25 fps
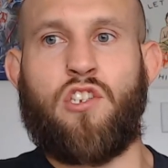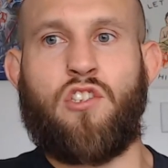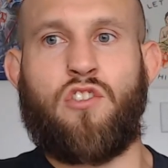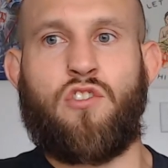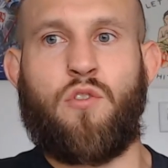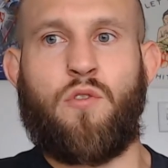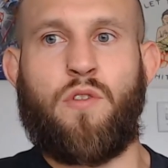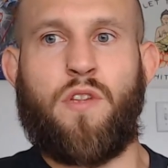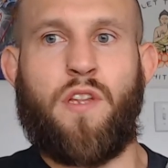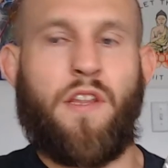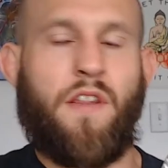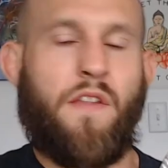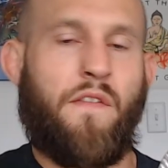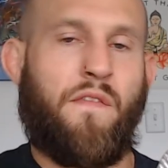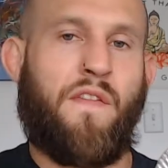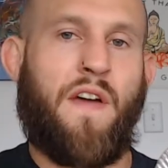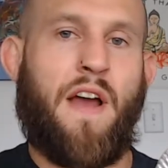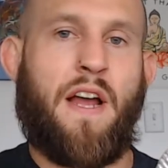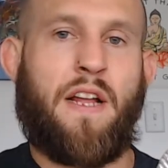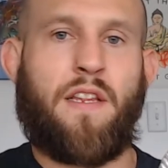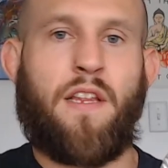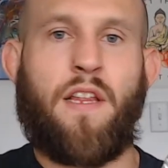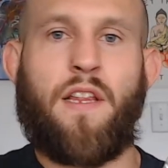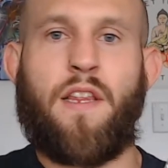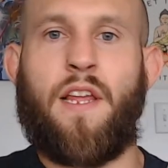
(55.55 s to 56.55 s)
to than the
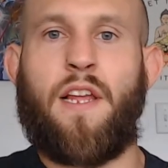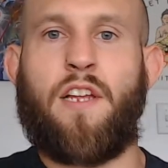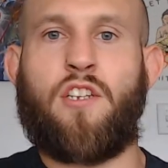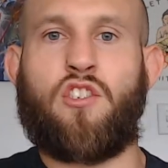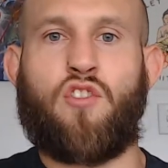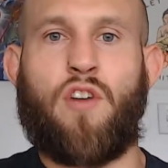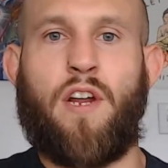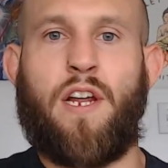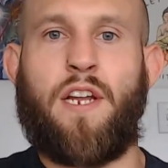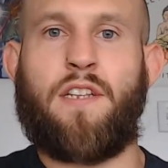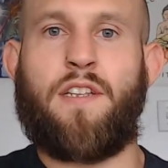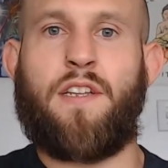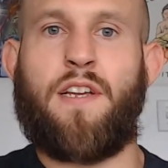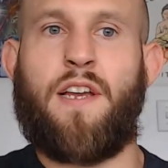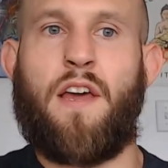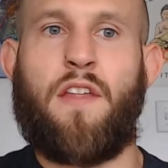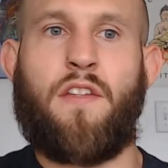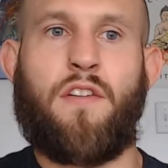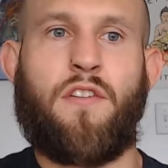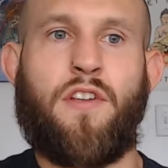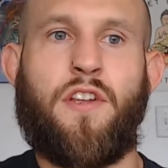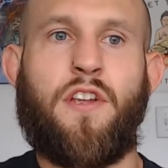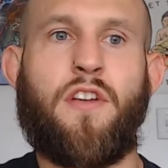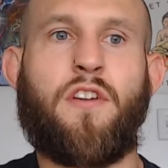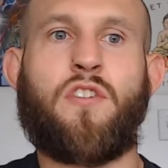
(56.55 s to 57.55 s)
fact that they trained together
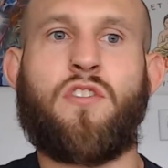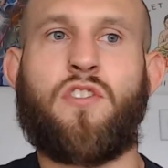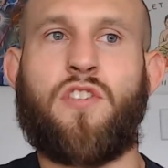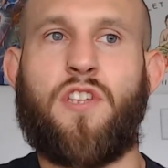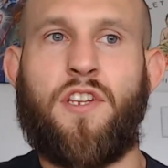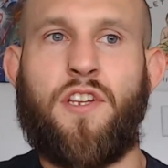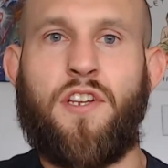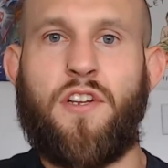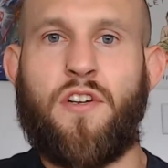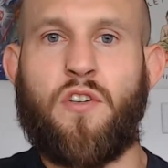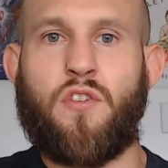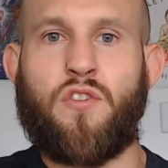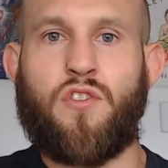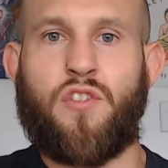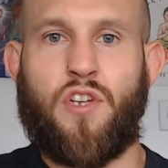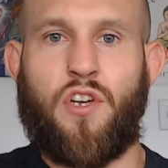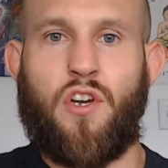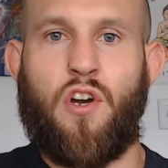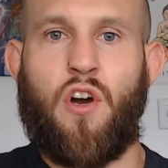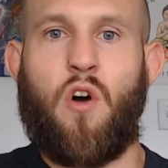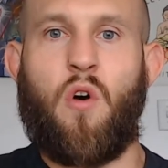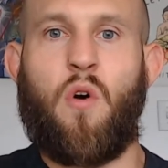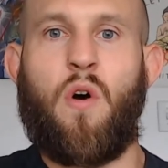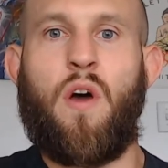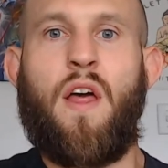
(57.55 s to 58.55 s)
years and years
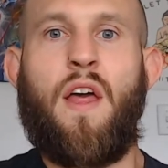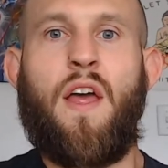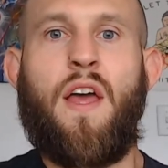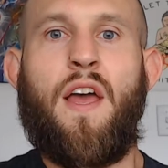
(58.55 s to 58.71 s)
ago,